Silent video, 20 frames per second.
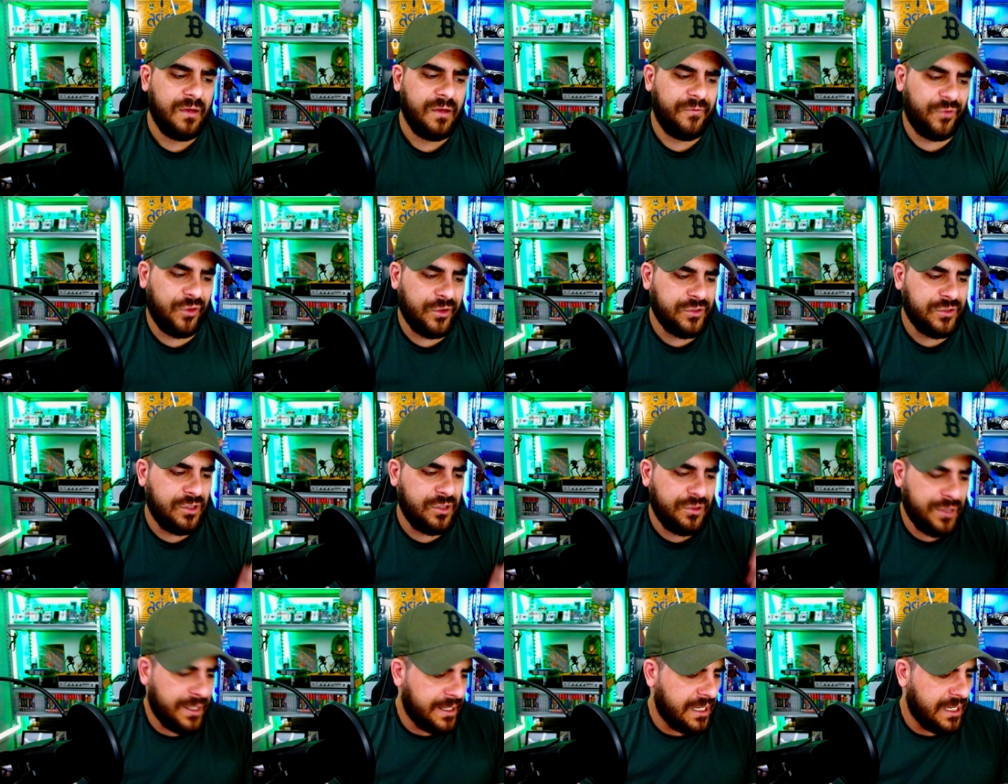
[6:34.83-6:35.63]
for those of
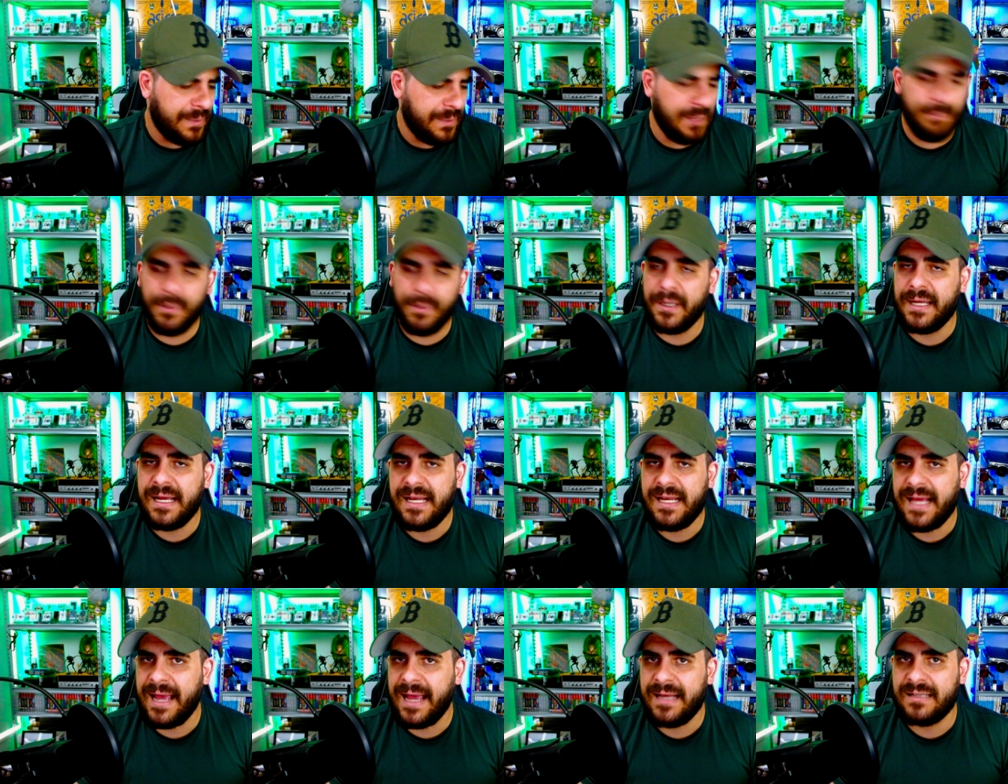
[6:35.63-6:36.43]
you that are going to be
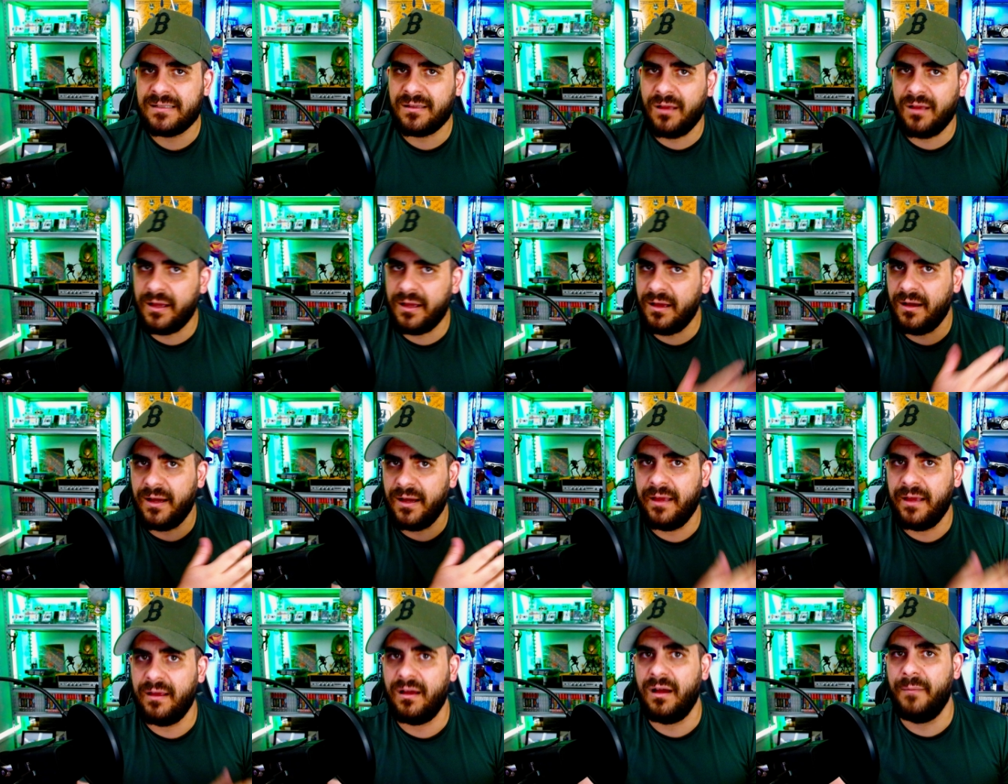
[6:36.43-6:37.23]
Panini haters, like
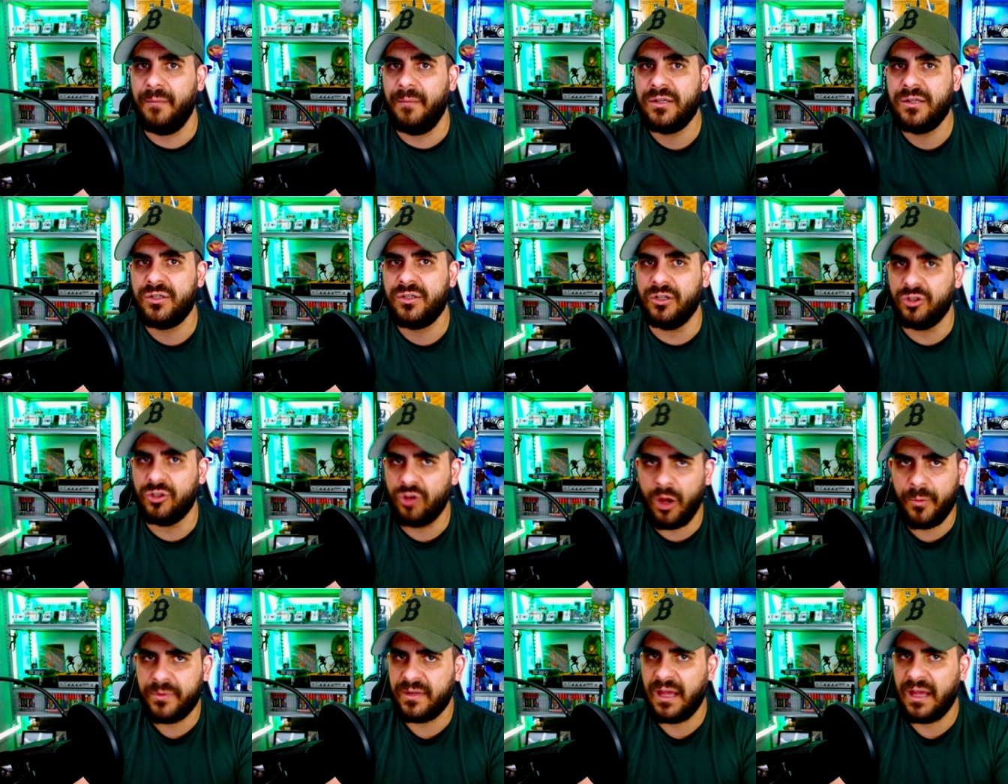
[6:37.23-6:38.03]
I, I mentioned,
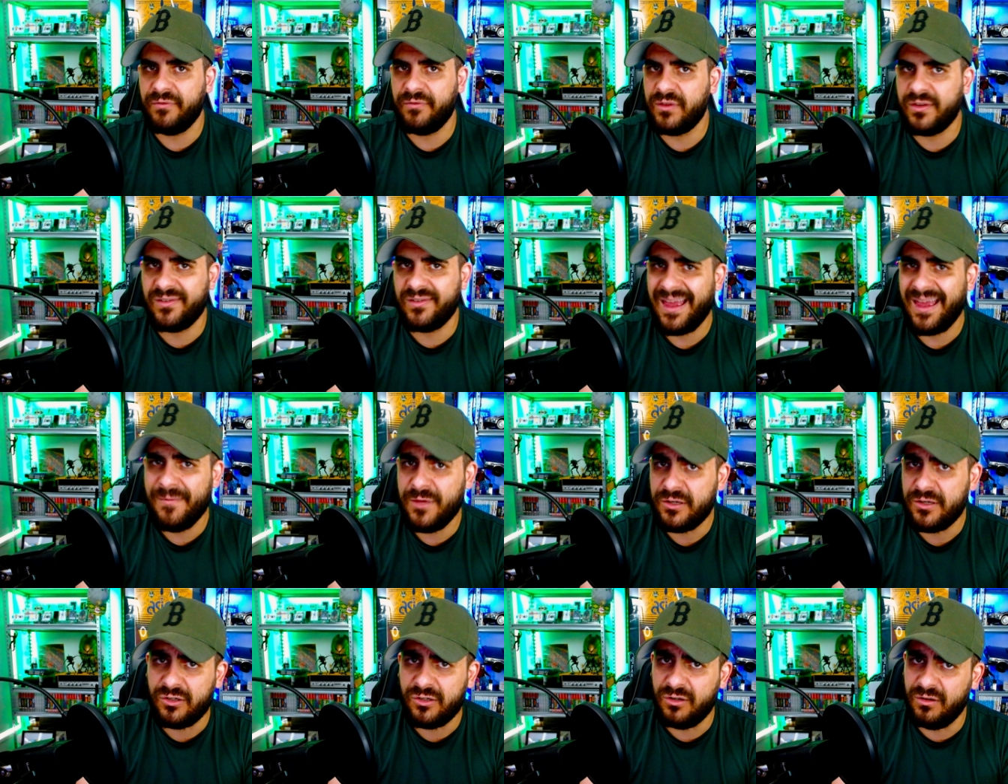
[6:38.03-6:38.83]
Topps have the same
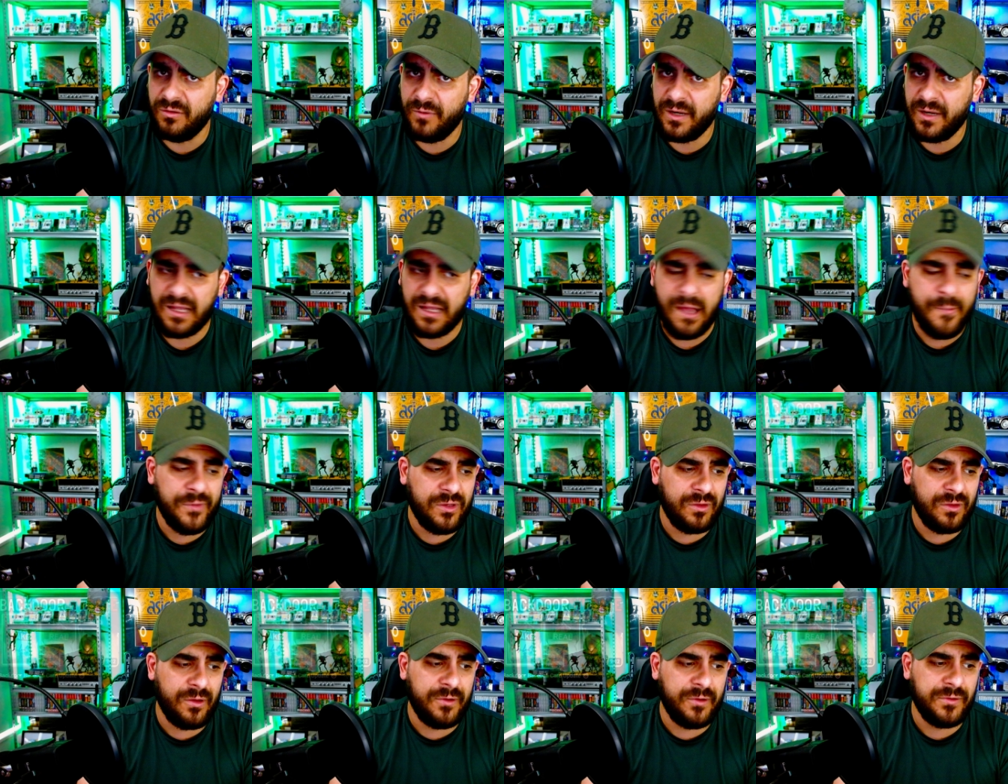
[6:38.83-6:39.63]
issue when it comes
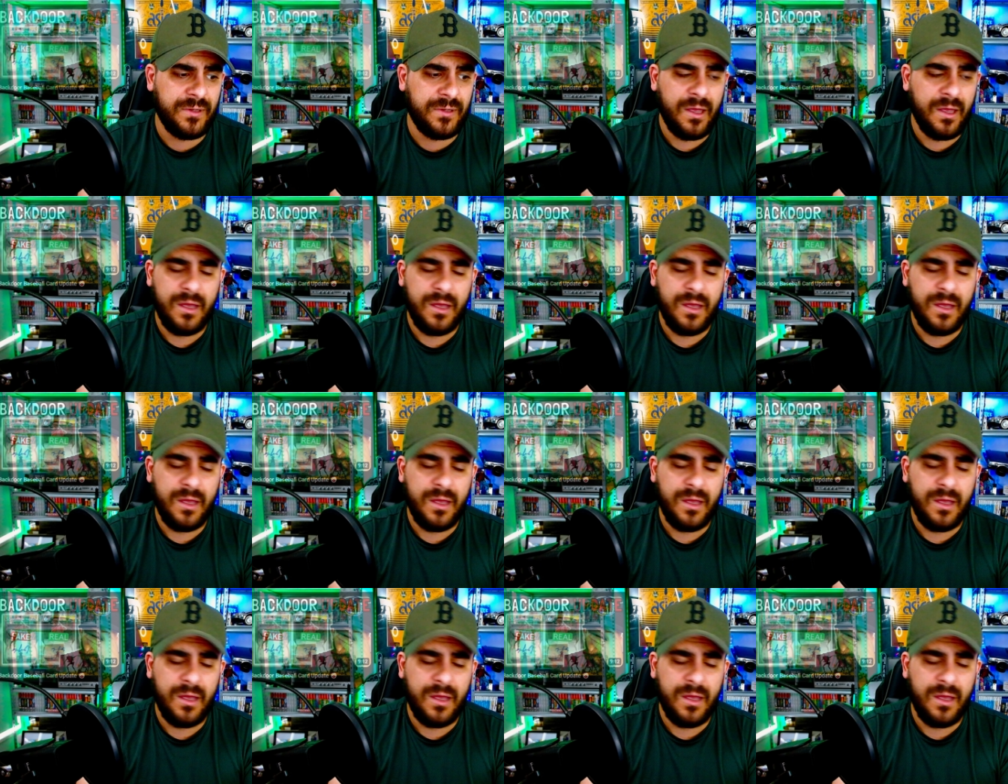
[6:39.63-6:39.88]
to those